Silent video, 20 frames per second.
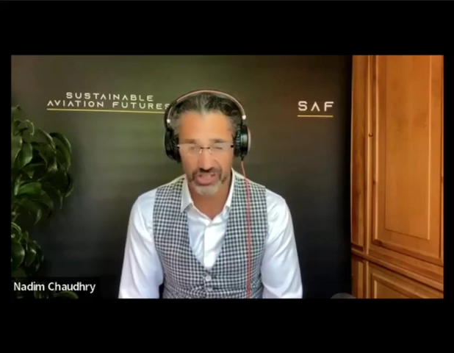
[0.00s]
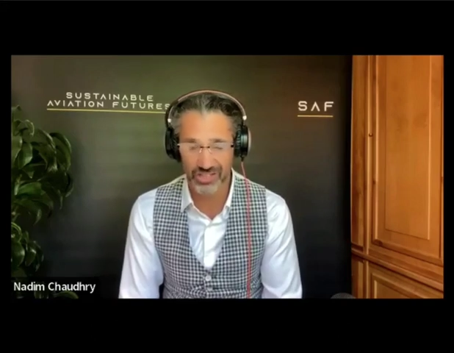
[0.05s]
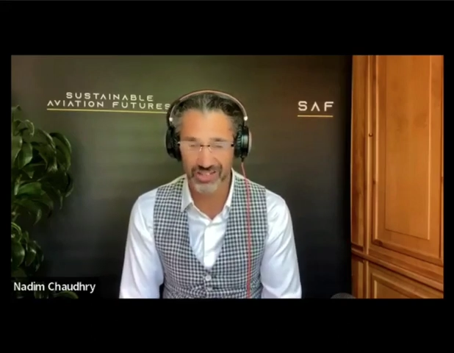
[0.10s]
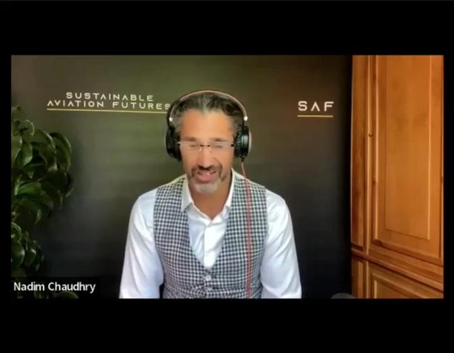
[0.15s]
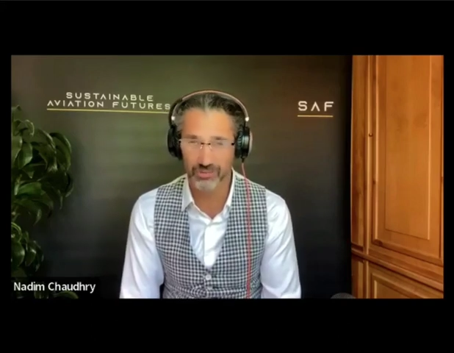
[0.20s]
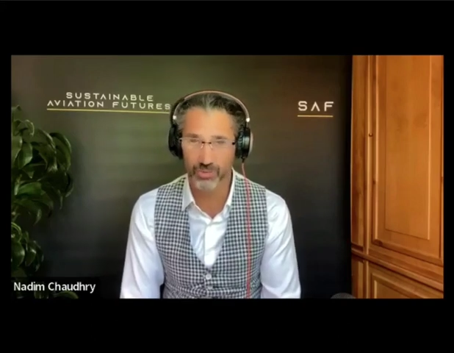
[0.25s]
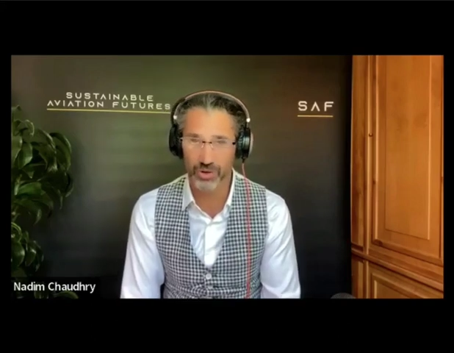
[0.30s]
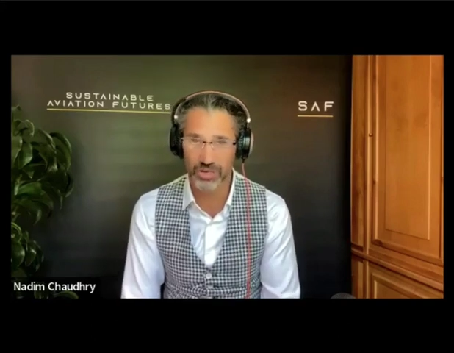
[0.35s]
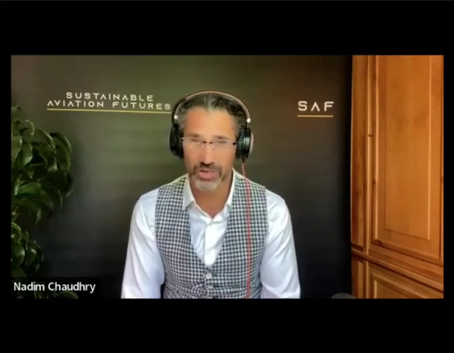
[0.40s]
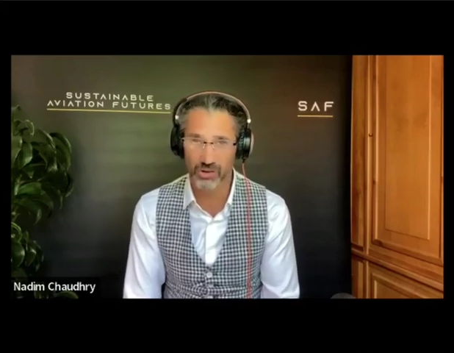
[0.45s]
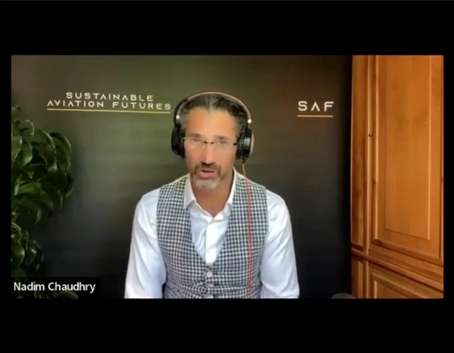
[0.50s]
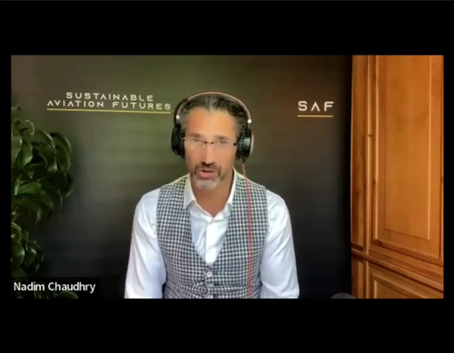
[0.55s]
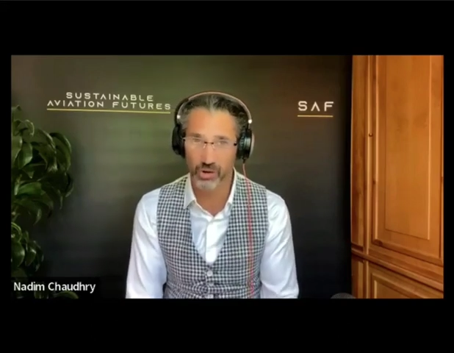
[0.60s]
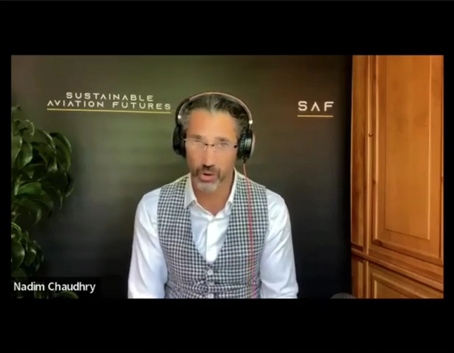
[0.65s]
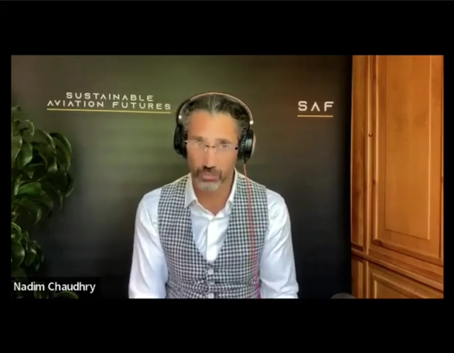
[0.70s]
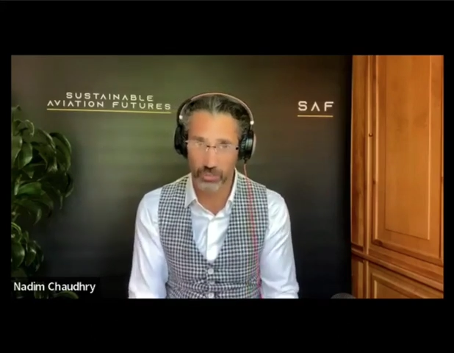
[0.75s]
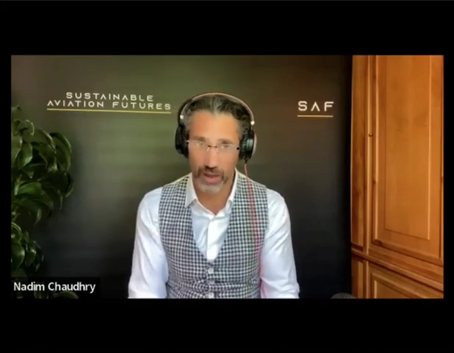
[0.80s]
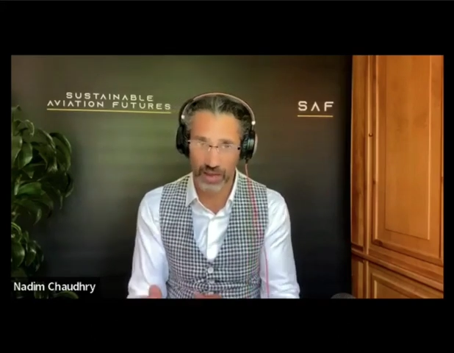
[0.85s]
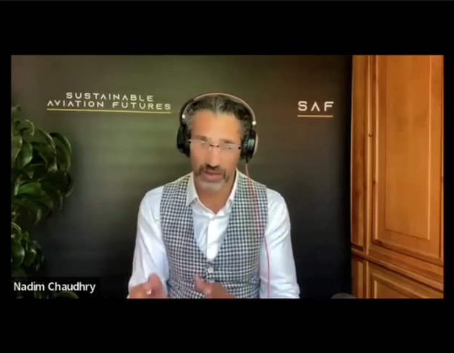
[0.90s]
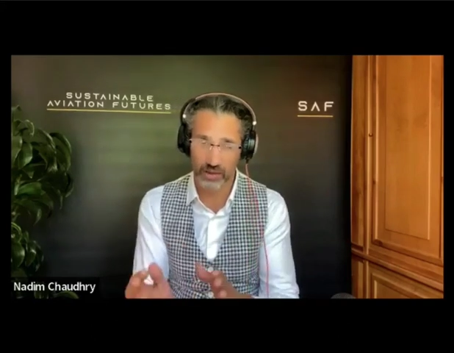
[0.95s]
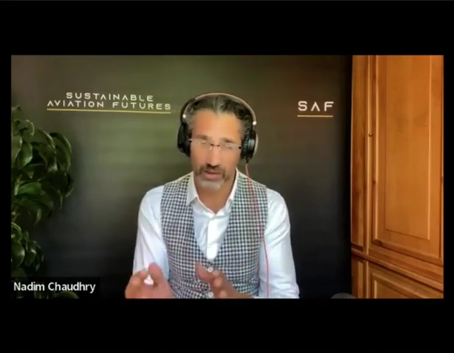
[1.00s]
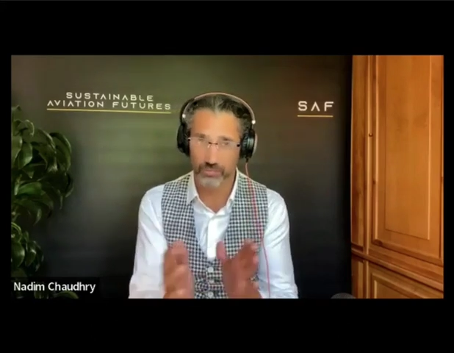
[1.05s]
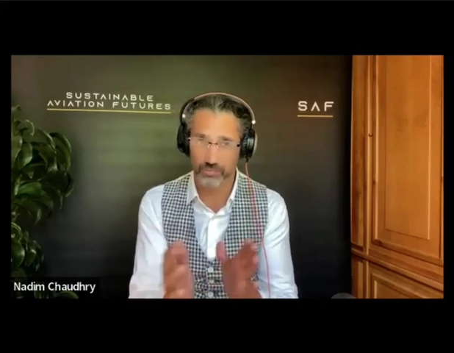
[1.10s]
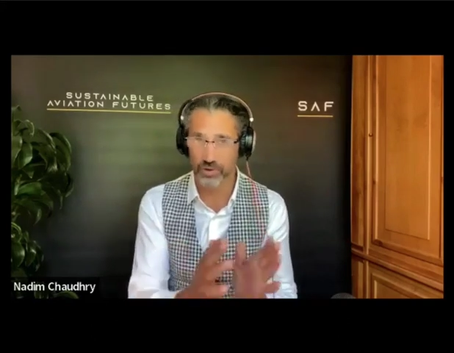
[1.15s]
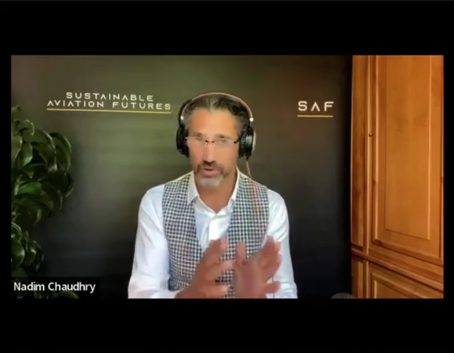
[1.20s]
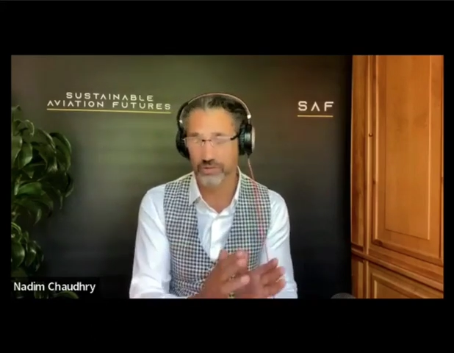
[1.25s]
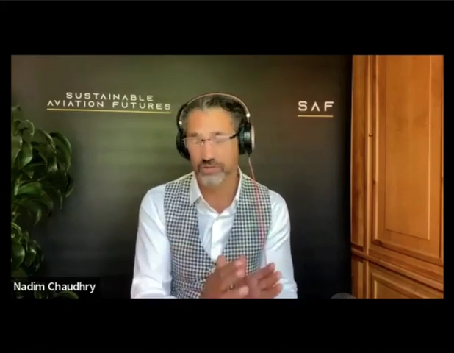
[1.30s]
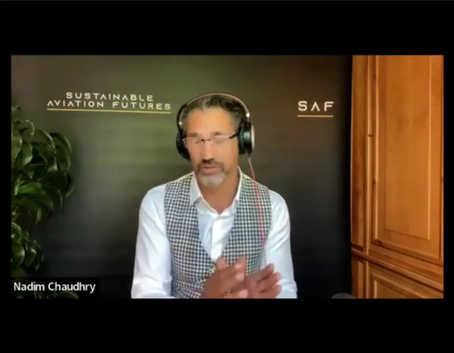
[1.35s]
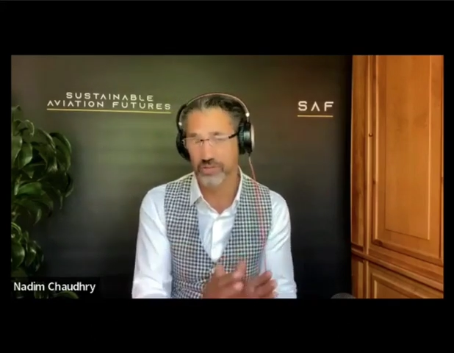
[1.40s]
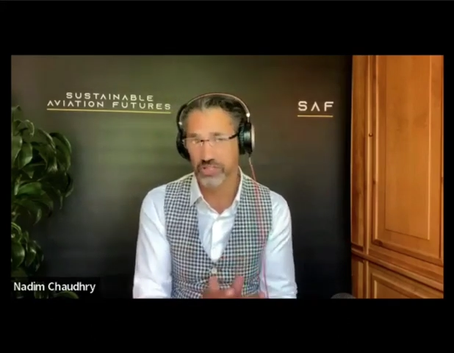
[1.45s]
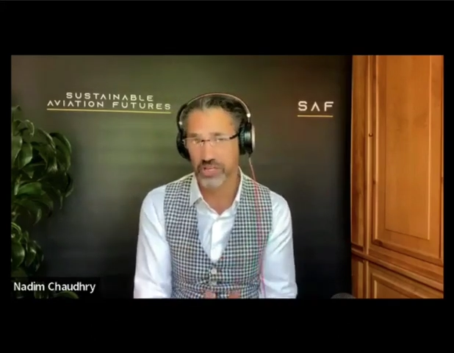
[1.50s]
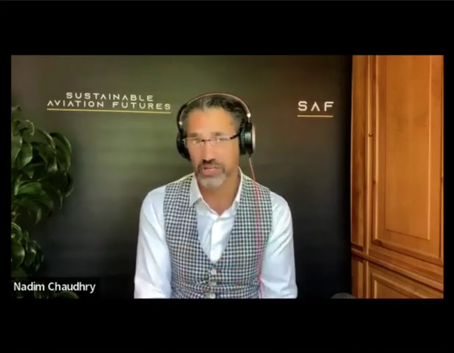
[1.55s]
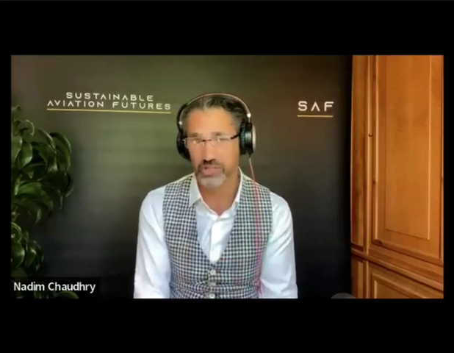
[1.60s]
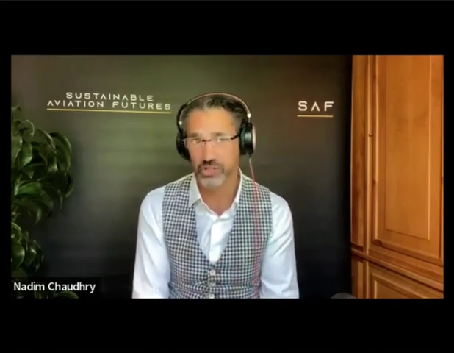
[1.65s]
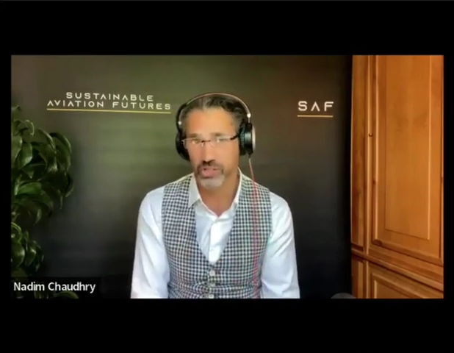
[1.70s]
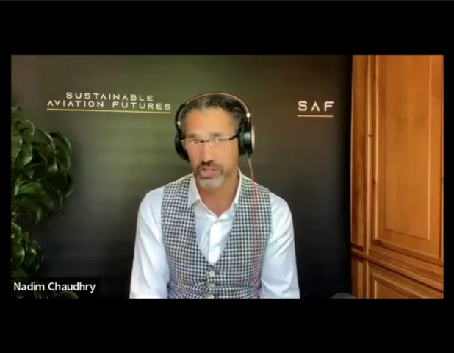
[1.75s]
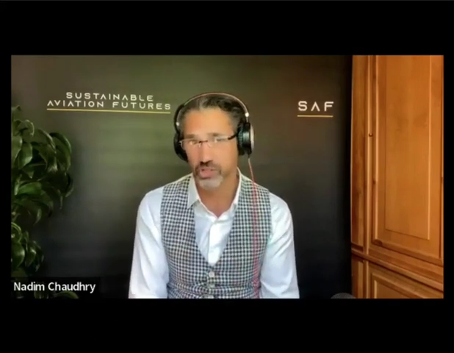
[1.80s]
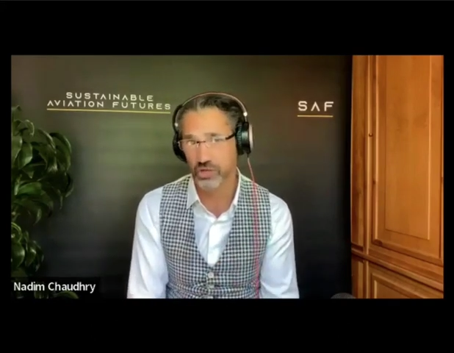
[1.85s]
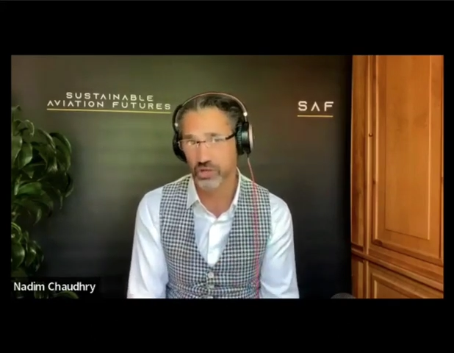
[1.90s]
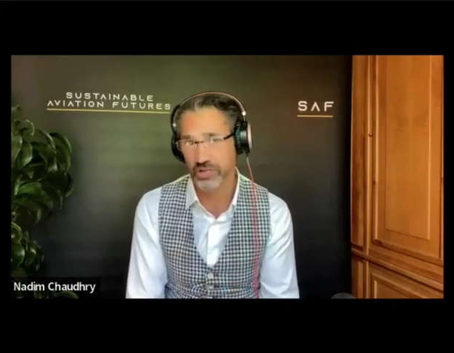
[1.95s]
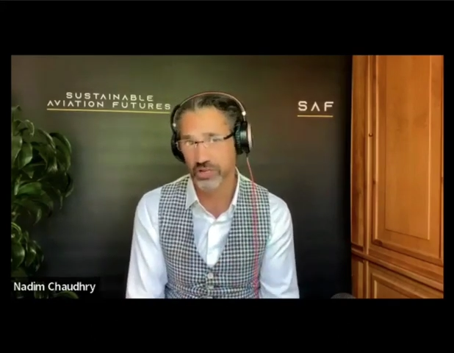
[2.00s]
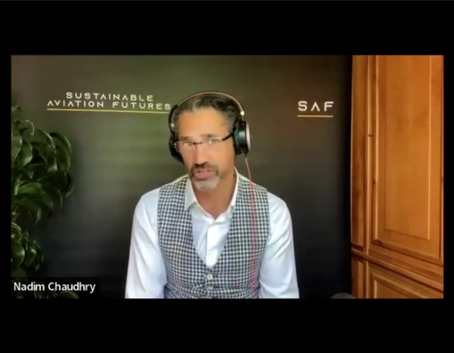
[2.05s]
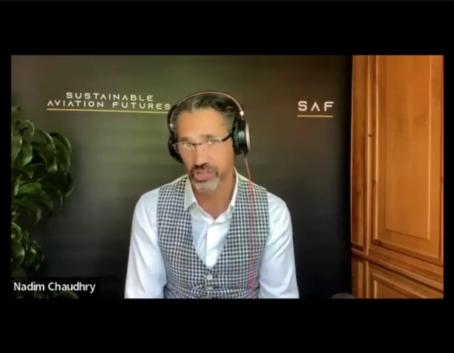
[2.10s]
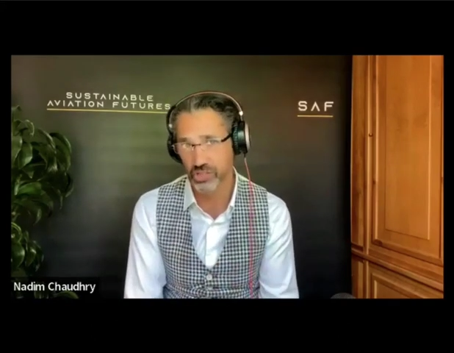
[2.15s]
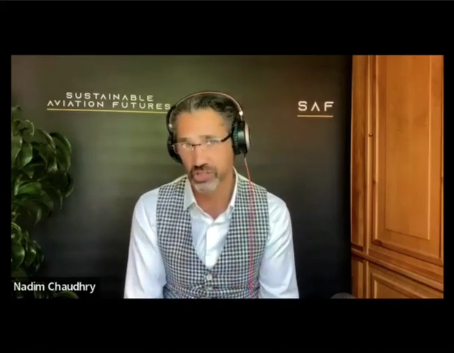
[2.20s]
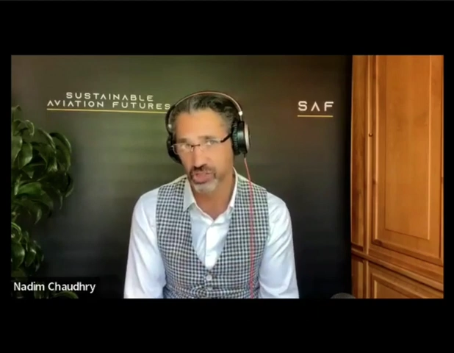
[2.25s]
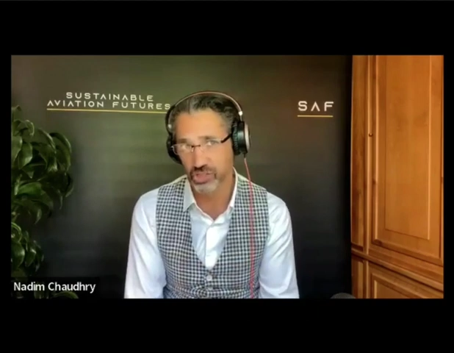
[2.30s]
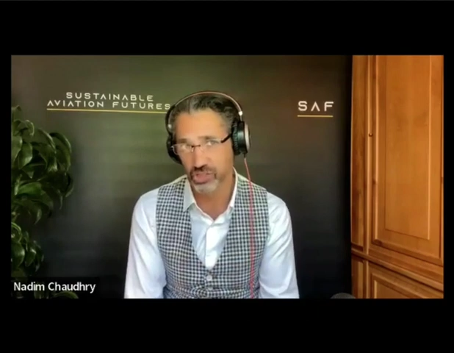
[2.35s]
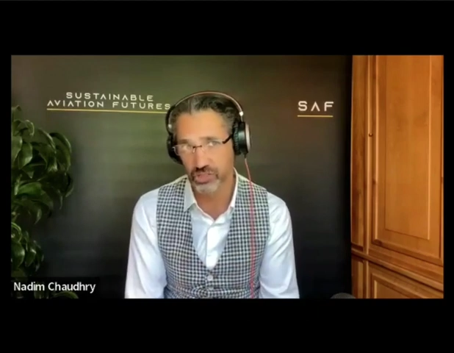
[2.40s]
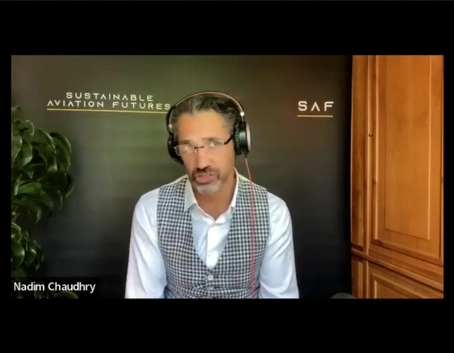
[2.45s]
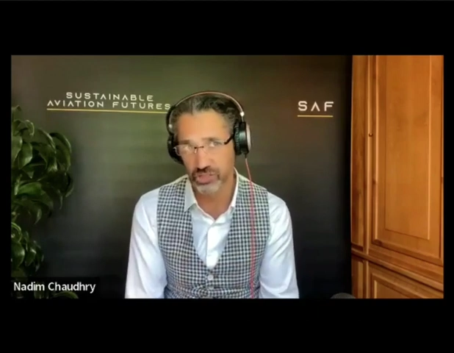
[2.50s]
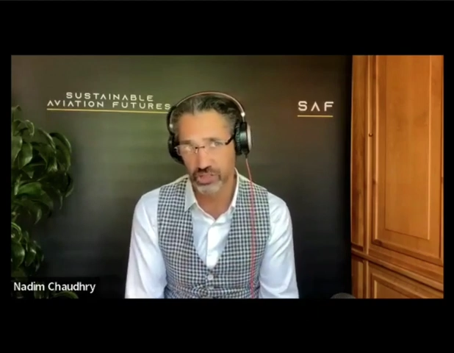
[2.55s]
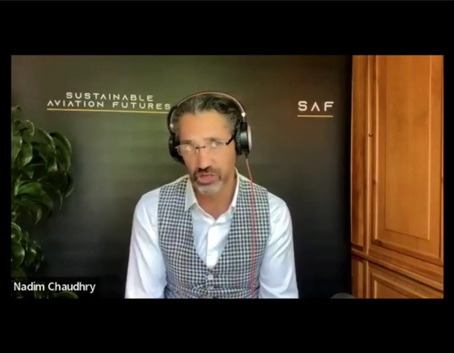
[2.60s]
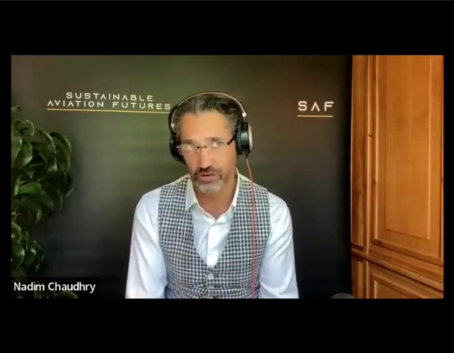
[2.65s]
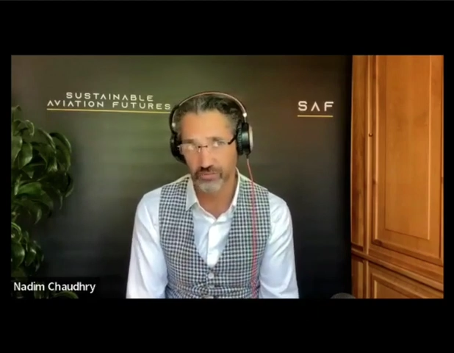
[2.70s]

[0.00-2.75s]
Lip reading: And when you look back at previous energy transitions,